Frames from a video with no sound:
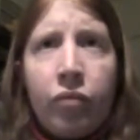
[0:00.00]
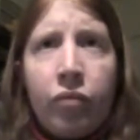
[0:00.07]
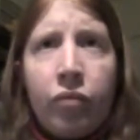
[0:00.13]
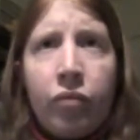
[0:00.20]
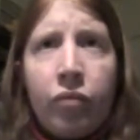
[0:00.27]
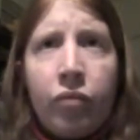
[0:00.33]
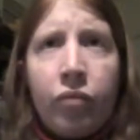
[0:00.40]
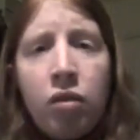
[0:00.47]

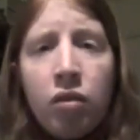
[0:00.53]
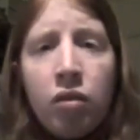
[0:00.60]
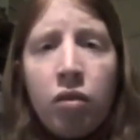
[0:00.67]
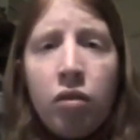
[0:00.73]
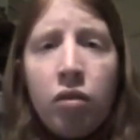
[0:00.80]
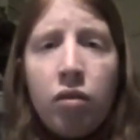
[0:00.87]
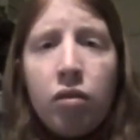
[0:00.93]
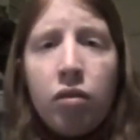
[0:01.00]
and
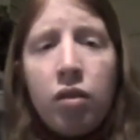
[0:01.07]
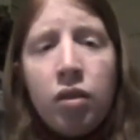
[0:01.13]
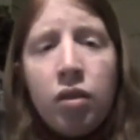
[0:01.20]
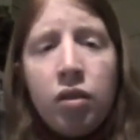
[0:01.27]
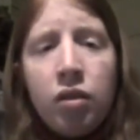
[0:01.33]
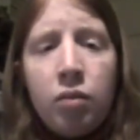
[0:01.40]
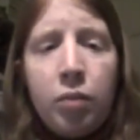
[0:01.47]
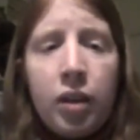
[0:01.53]
he
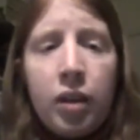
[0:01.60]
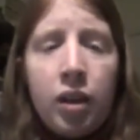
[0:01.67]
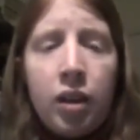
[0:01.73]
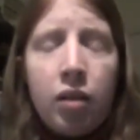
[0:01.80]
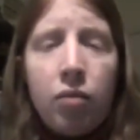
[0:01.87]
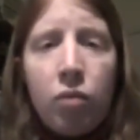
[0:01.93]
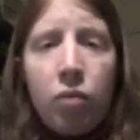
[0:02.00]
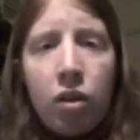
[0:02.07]
a little
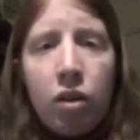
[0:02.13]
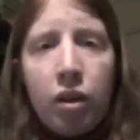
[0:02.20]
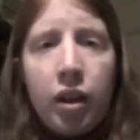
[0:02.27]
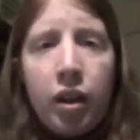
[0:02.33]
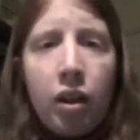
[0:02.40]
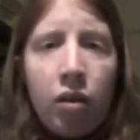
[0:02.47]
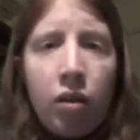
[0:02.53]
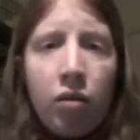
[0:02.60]
bit
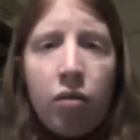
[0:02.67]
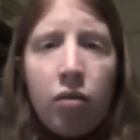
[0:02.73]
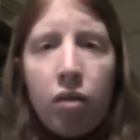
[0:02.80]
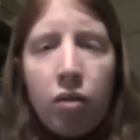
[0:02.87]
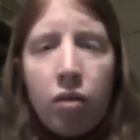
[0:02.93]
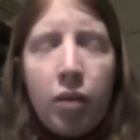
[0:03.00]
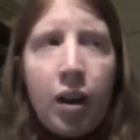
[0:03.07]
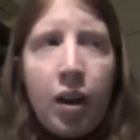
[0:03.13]
walking
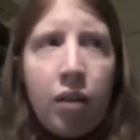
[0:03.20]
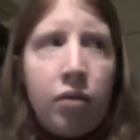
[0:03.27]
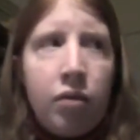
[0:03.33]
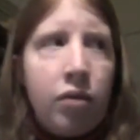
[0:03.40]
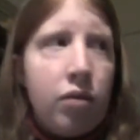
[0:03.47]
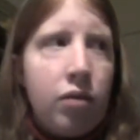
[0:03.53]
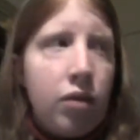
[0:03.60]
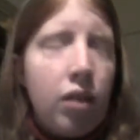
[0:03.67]
around.